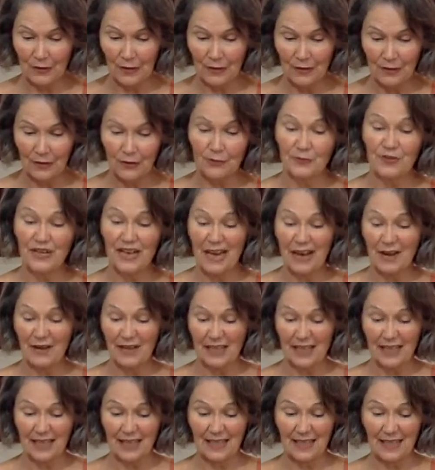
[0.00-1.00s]
So now I
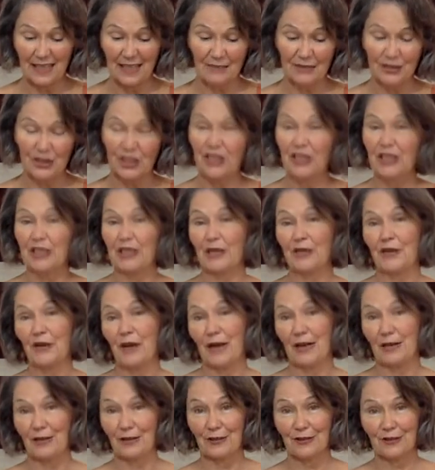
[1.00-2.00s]
get to have cheese and
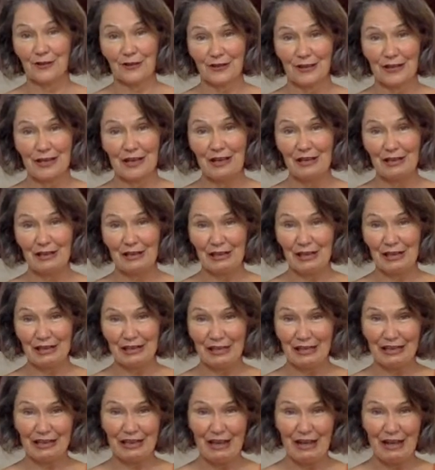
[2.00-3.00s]
crackers, now that I
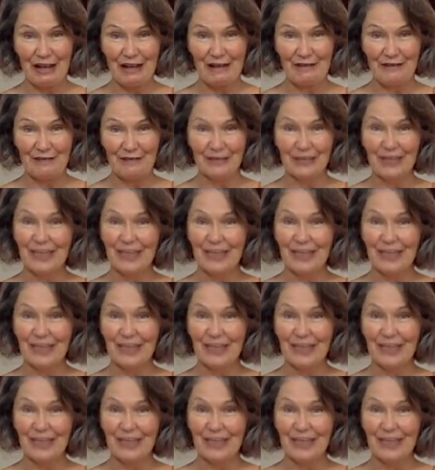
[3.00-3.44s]
can have